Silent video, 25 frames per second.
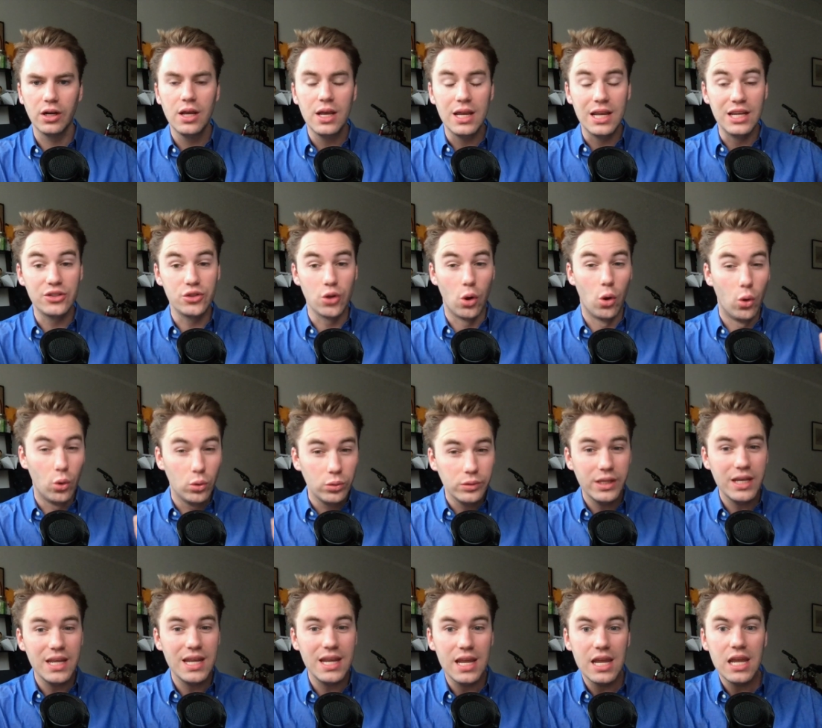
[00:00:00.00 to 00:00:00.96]
is
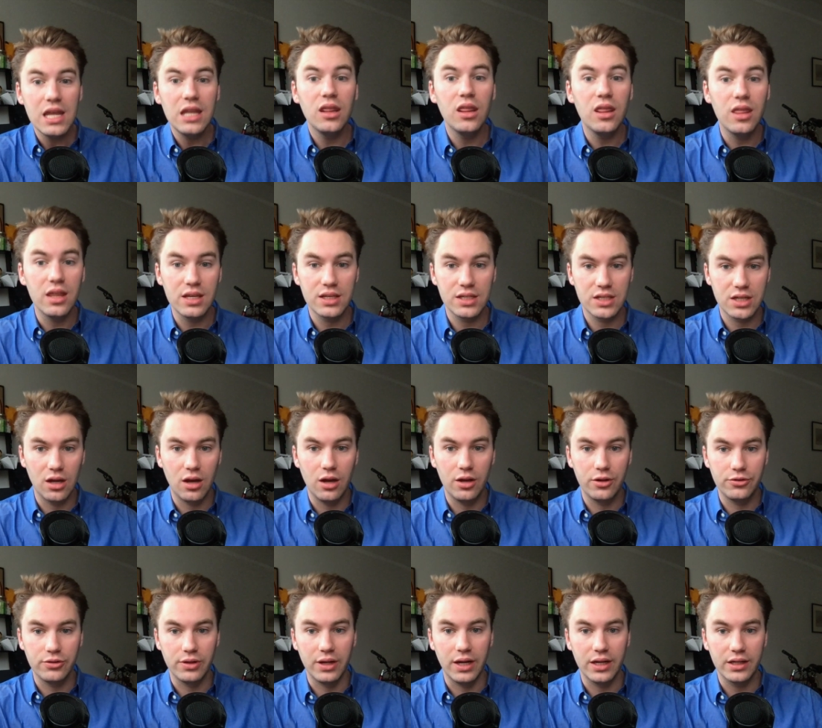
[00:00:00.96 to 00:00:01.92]
only in this
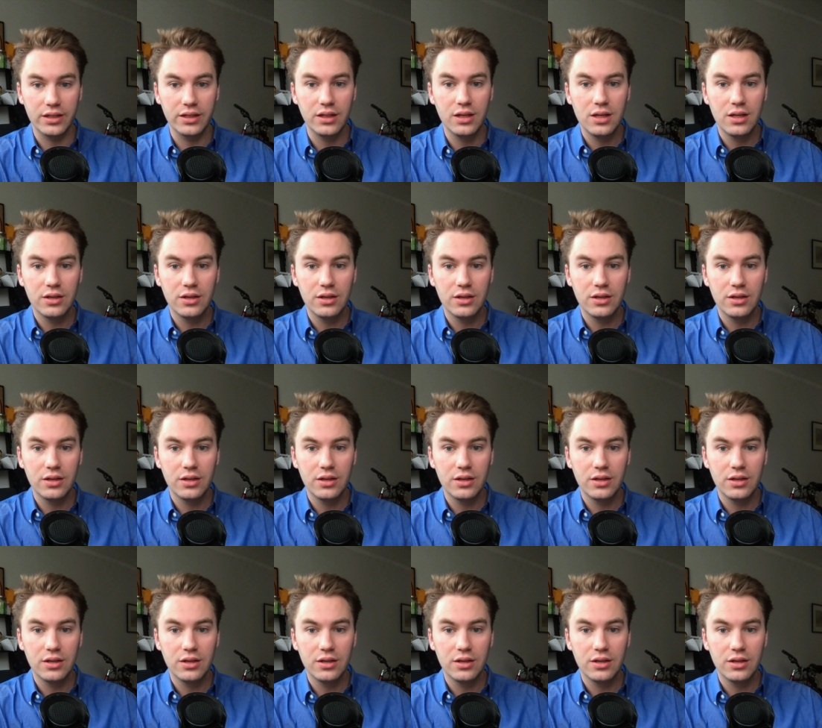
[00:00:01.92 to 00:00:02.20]
contract.